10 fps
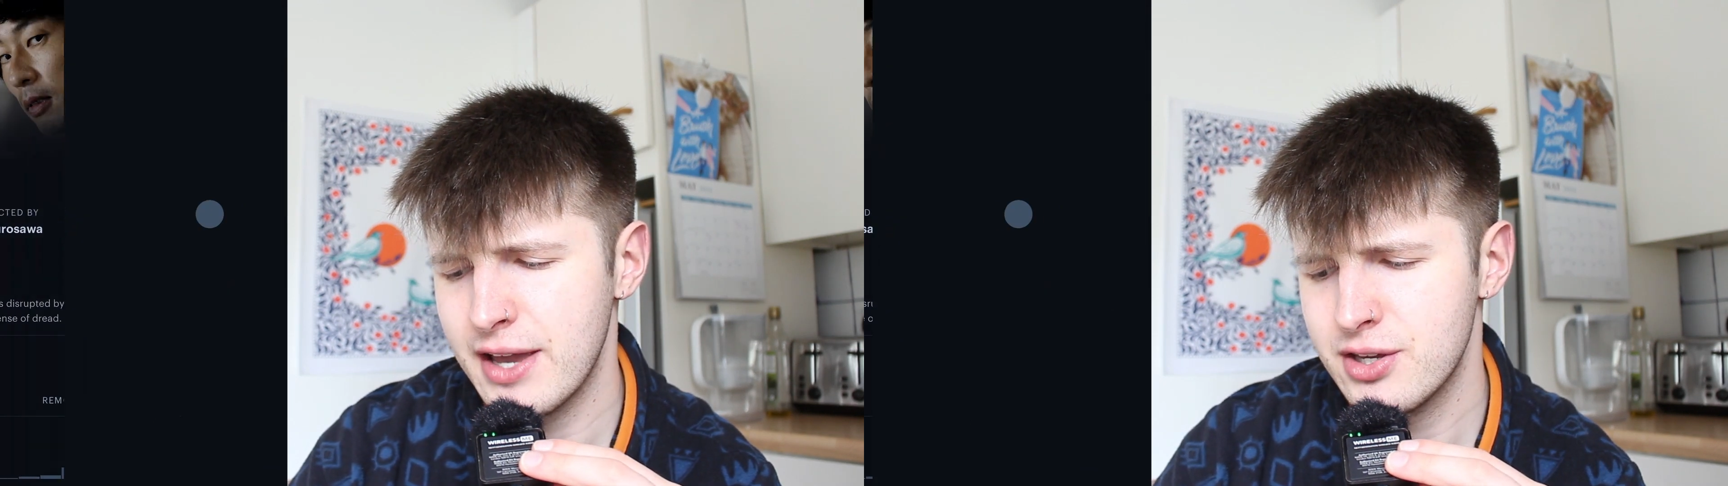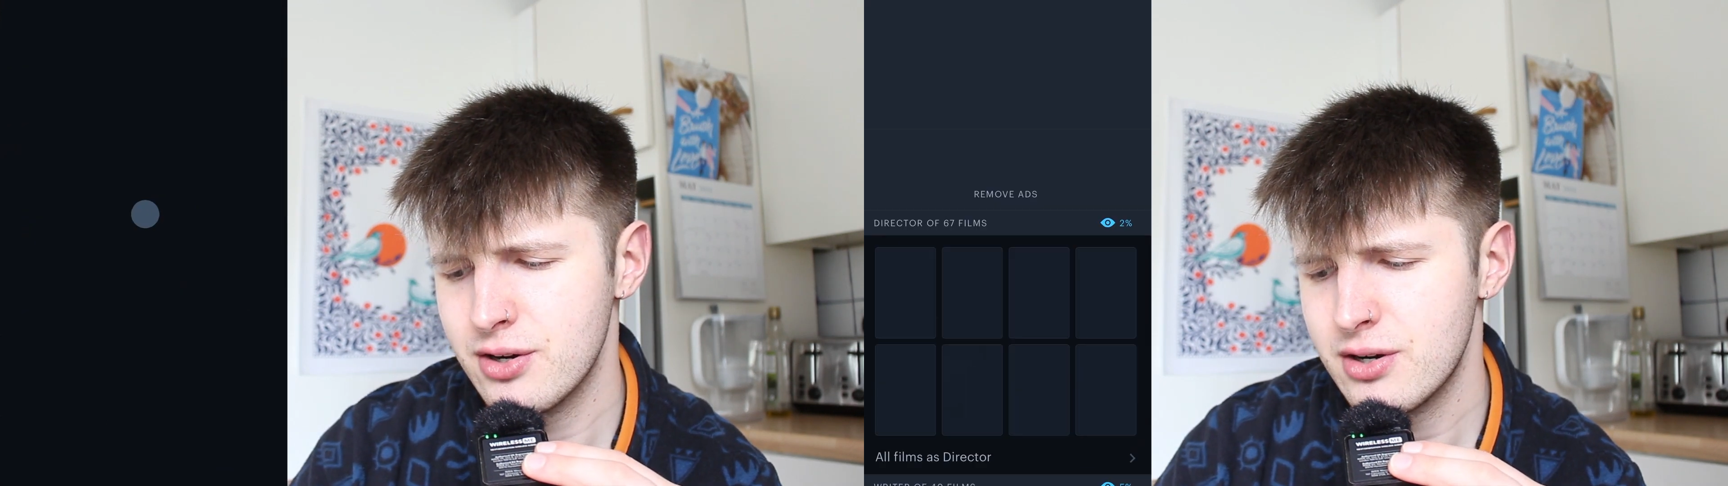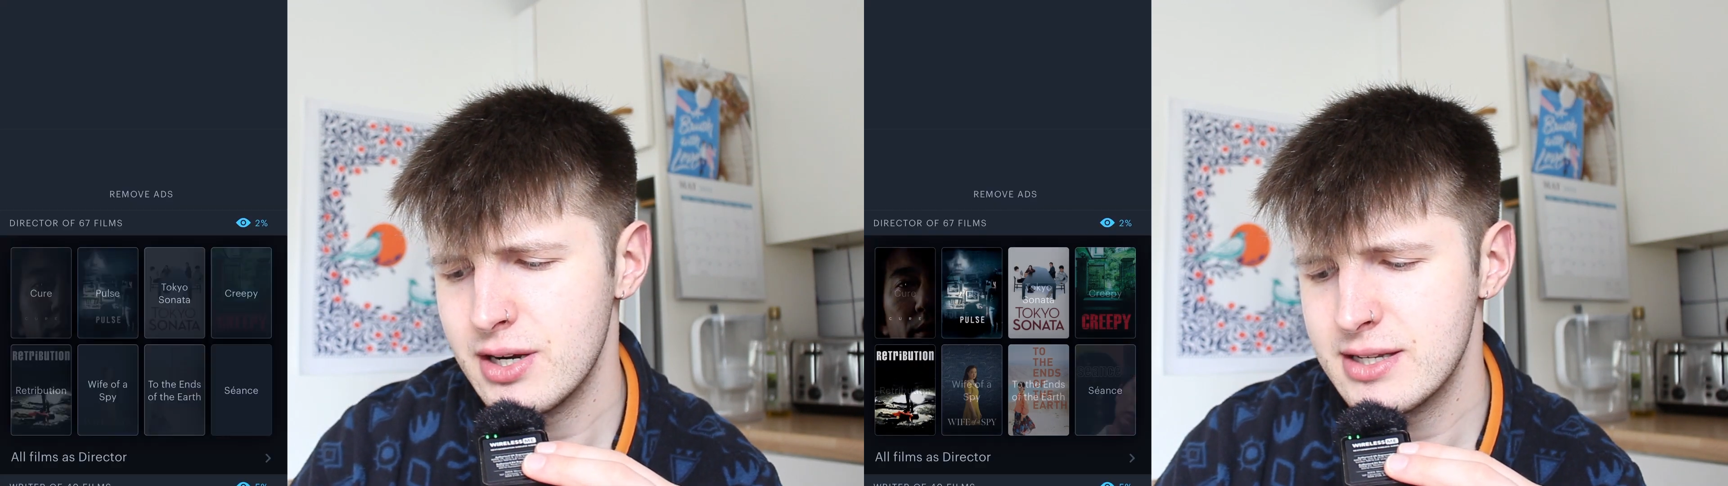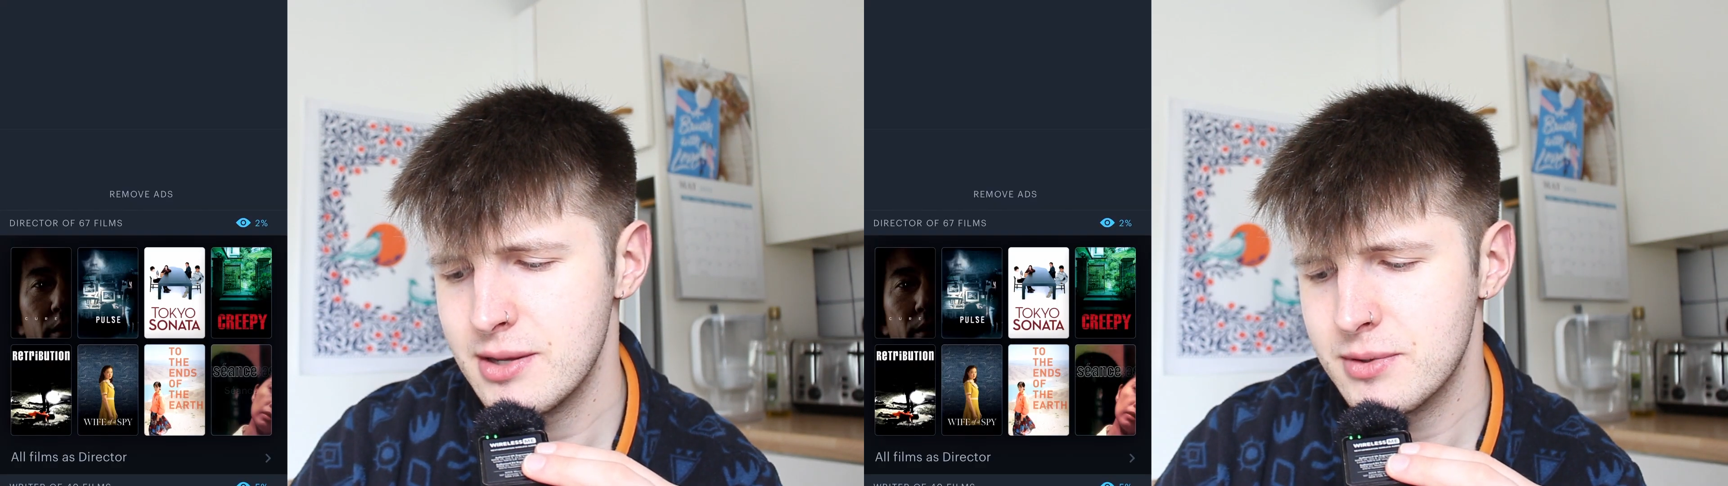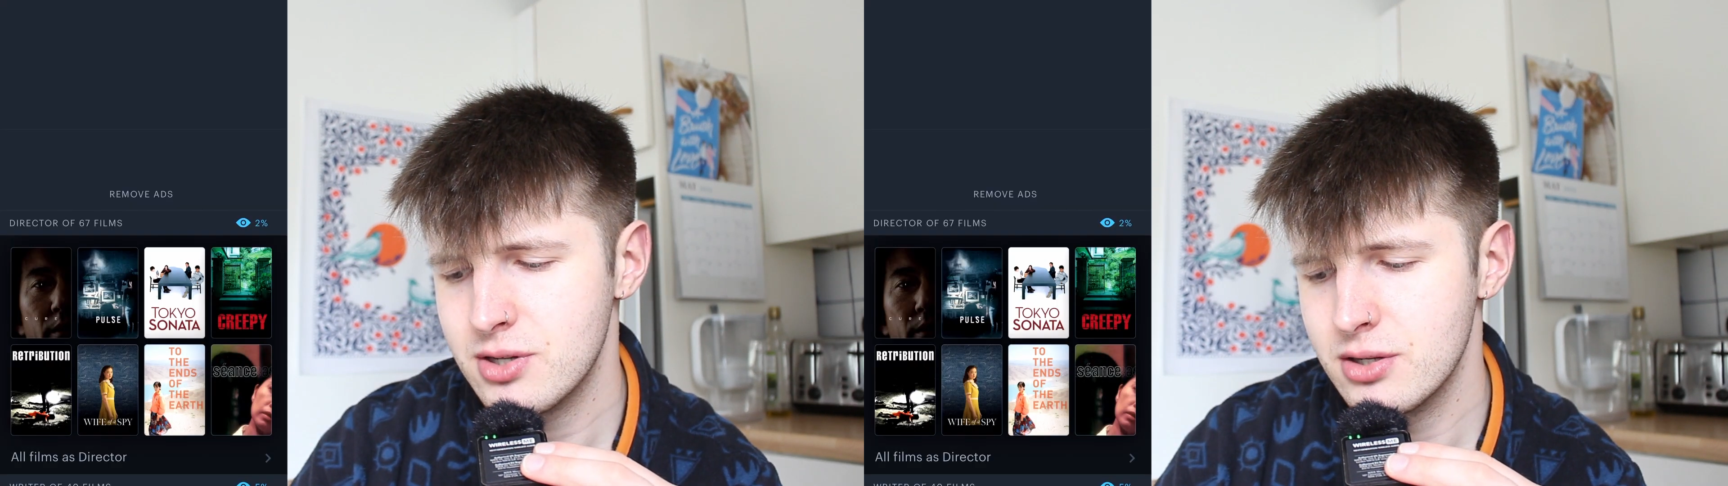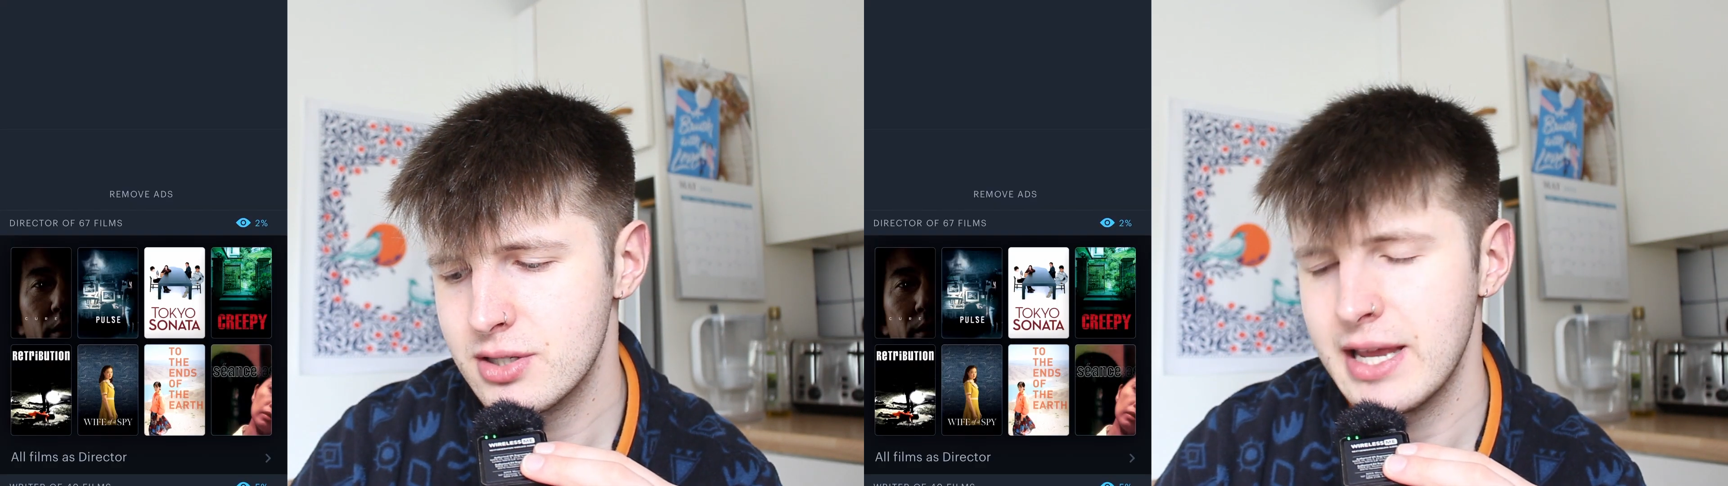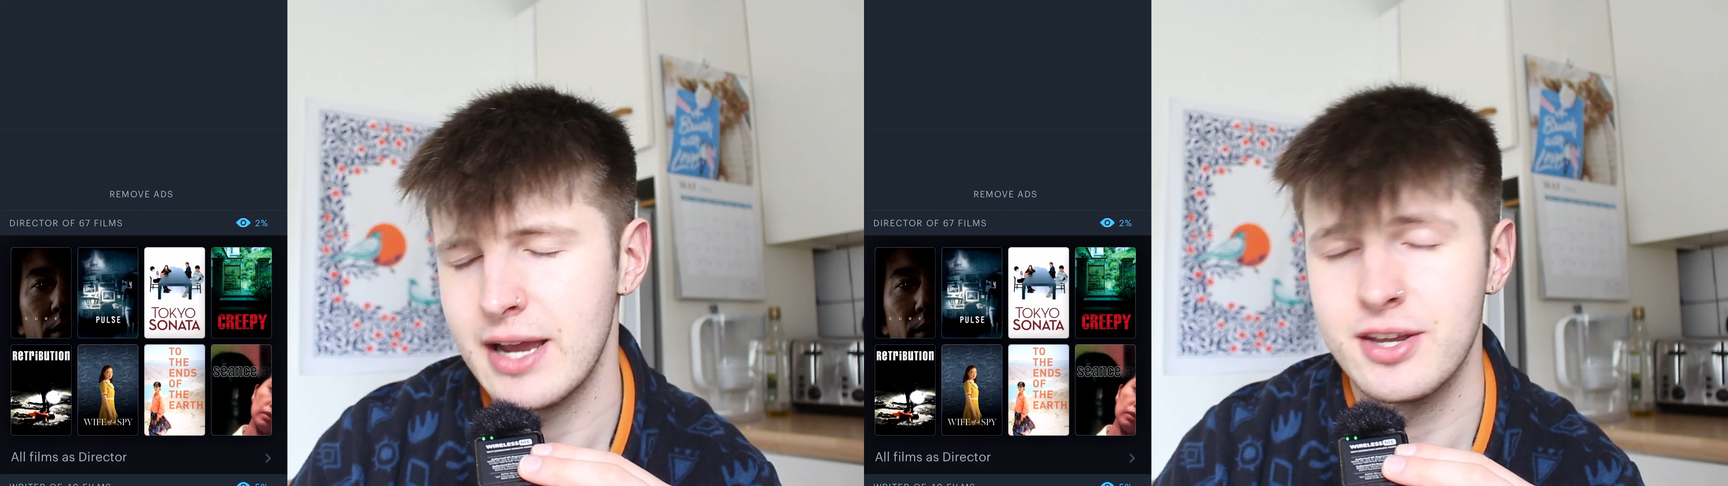Cure, is that what it's called? Yeah,